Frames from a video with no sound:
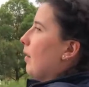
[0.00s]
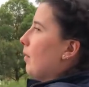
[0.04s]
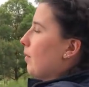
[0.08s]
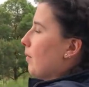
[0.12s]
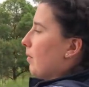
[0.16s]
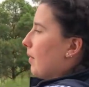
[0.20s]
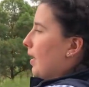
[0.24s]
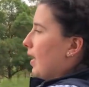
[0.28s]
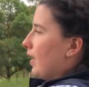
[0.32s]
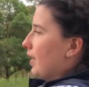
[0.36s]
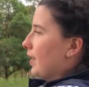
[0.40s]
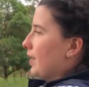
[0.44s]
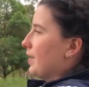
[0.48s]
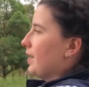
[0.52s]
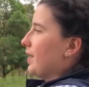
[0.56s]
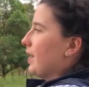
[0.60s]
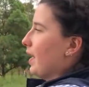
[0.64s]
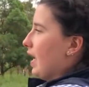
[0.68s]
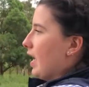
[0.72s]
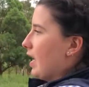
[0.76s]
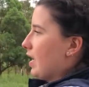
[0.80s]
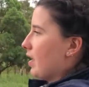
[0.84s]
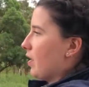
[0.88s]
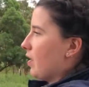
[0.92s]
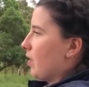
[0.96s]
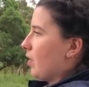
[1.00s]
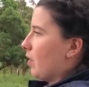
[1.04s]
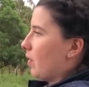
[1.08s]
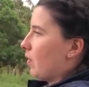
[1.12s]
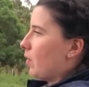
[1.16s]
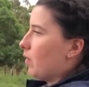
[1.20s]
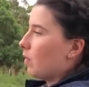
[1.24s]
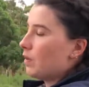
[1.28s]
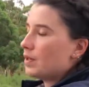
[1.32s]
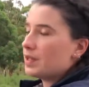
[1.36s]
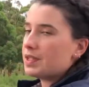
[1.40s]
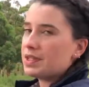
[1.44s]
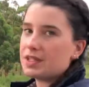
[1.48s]
whereas in your
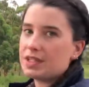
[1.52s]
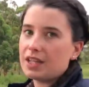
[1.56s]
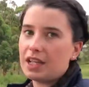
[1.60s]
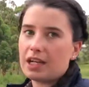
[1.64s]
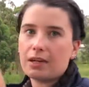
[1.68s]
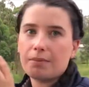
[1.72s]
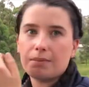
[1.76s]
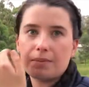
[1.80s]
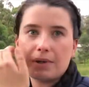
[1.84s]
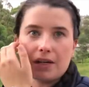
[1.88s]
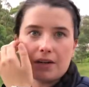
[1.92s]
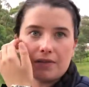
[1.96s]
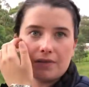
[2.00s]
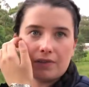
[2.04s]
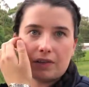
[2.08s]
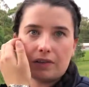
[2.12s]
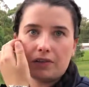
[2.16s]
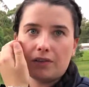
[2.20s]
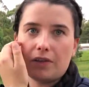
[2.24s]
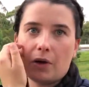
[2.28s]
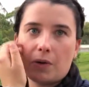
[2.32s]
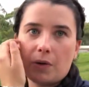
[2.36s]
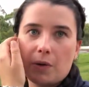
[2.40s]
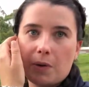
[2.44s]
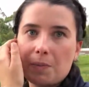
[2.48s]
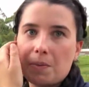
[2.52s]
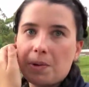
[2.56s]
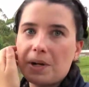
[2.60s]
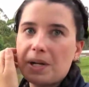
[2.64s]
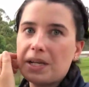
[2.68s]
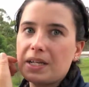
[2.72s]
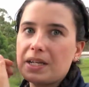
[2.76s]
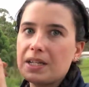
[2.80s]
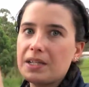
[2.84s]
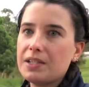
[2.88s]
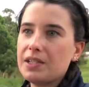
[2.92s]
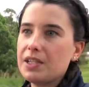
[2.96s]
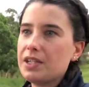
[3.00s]
horses that are a bit of a lower body
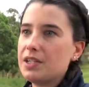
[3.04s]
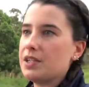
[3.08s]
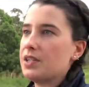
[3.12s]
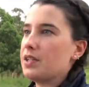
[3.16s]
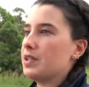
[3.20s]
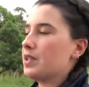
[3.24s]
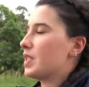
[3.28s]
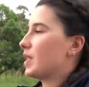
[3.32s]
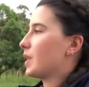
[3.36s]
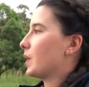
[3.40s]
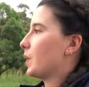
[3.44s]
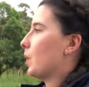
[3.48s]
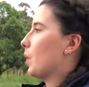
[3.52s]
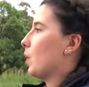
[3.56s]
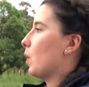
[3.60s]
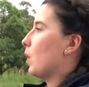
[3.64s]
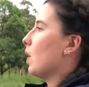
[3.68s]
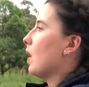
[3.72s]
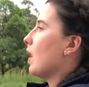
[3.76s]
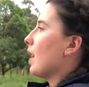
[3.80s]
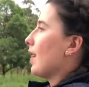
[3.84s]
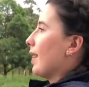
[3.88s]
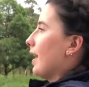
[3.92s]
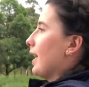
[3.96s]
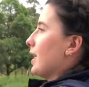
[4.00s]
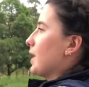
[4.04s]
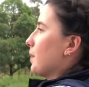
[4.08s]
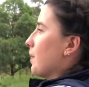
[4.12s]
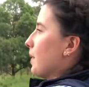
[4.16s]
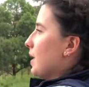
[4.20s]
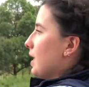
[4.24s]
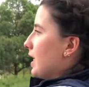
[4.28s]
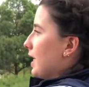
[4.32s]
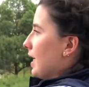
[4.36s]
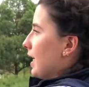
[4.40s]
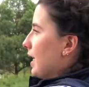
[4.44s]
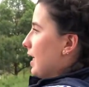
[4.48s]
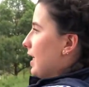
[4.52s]
condition score, that's when
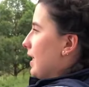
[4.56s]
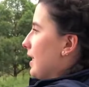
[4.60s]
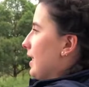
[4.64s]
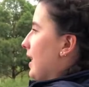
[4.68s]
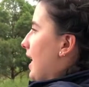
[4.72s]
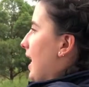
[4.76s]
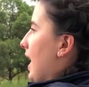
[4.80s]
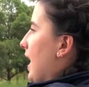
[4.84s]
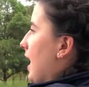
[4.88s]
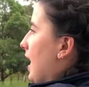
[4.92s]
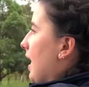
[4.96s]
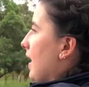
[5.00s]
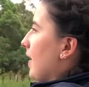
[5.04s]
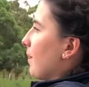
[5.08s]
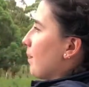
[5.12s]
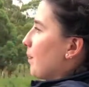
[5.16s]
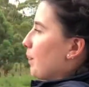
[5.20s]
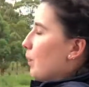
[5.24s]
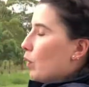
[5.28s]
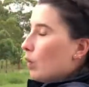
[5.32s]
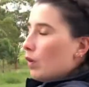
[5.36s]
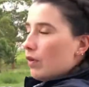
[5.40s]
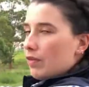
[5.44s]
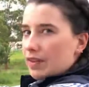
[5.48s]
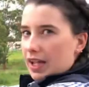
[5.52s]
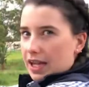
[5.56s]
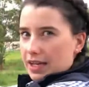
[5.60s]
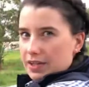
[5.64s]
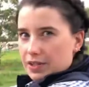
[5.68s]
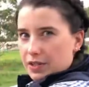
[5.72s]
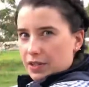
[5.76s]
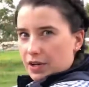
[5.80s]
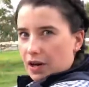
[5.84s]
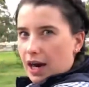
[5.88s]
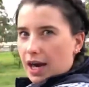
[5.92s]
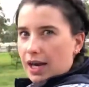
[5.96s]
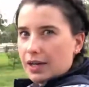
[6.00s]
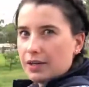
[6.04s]
you're going to see more of that
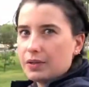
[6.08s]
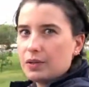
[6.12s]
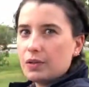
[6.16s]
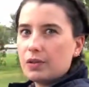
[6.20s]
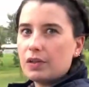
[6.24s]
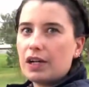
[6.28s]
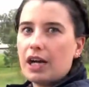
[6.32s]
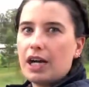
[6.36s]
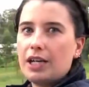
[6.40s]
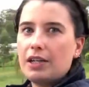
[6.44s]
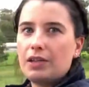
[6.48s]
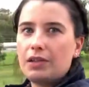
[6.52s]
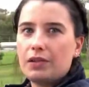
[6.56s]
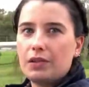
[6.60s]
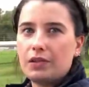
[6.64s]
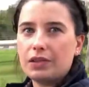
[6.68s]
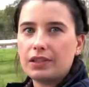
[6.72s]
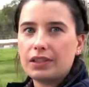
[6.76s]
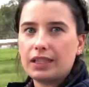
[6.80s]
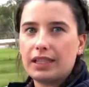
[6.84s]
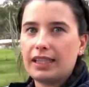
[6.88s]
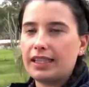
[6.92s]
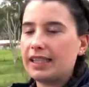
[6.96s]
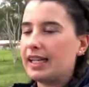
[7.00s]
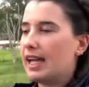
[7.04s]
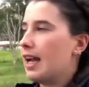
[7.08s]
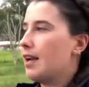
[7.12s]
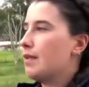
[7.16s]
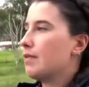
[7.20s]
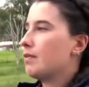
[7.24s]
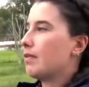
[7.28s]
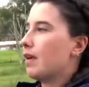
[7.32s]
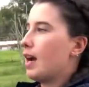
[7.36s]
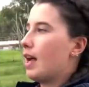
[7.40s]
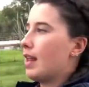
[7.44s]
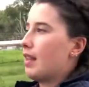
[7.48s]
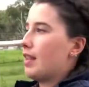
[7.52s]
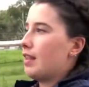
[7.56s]
triangle kind of look again,
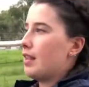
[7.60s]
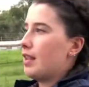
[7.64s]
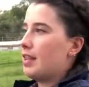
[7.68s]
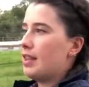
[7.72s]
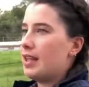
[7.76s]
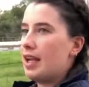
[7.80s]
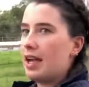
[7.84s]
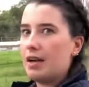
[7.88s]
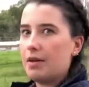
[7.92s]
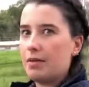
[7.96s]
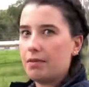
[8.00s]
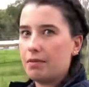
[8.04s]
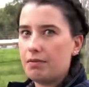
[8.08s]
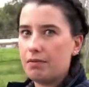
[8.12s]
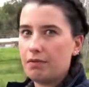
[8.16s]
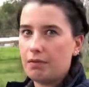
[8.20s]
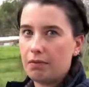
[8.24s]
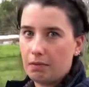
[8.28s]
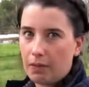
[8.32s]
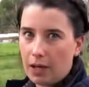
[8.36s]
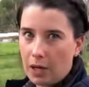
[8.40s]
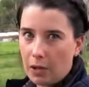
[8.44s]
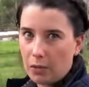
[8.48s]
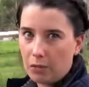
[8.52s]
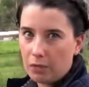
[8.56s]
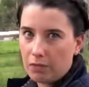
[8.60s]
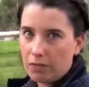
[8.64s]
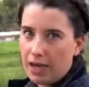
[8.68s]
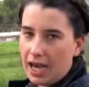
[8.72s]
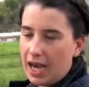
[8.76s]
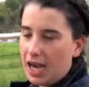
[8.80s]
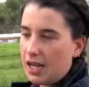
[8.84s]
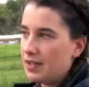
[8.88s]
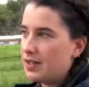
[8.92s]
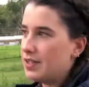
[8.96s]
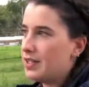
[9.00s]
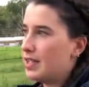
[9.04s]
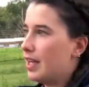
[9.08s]
rather than that
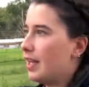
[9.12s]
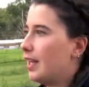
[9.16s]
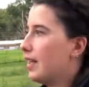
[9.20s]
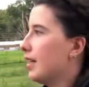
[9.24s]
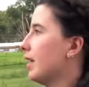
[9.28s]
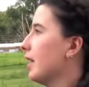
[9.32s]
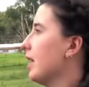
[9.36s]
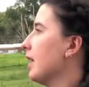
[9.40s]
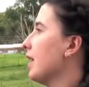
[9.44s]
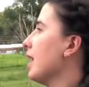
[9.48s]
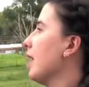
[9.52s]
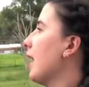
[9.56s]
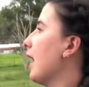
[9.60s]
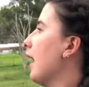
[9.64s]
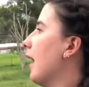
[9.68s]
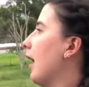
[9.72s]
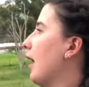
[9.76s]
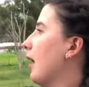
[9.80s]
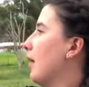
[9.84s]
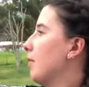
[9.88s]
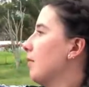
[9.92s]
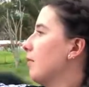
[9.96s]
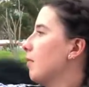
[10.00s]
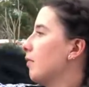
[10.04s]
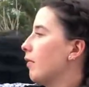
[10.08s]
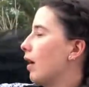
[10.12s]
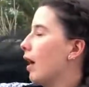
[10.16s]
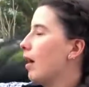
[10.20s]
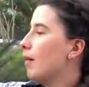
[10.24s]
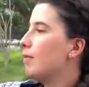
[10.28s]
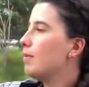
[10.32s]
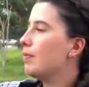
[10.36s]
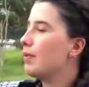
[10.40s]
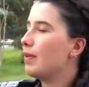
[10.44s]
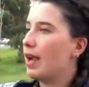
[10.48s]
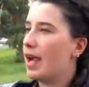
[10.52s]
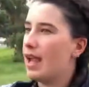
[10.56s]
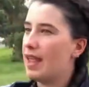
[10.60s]
well-rounded
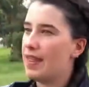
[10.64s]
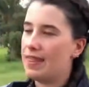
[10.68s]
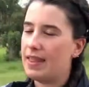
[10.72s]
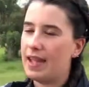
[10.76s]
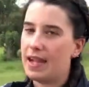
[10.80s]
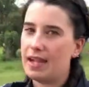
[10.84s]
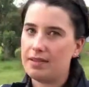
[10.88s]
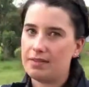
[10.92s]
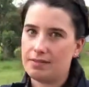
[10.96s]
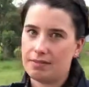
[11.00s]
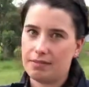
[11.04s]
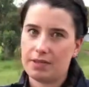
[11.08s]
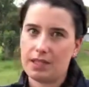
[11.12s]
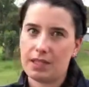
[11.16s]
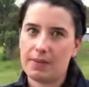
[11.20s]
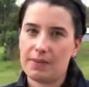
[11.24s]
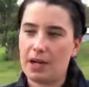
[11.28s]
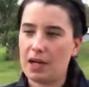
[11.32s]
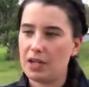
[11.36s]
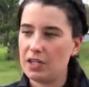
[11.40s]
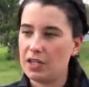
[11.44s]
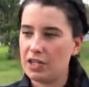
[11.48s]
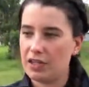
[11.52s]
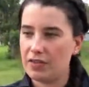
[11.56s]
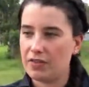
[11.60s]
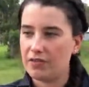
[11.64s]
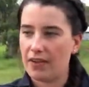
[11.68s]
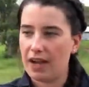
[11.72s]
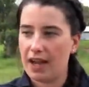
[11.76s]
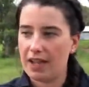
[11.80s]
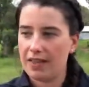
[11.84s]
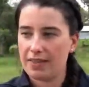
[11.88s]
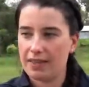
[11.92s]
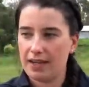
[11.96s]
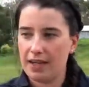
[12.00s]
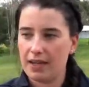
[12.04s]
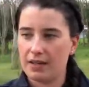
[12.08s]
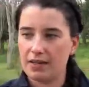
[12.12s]
rump and that spongy fat
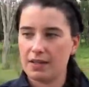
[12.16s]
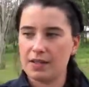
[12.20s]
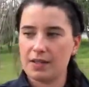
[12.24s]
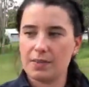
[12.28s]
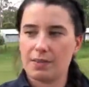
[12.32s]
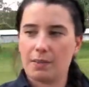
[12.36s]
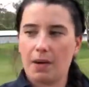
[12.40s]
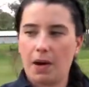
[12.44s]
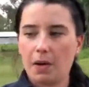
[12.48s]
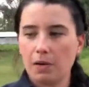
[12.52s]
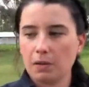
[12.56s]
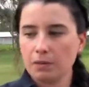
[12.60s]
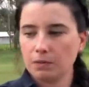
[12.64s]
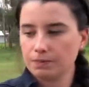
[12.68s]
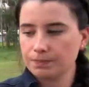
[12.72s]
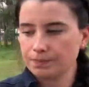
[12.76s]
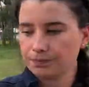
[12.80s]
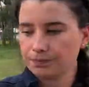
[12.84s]
there as well.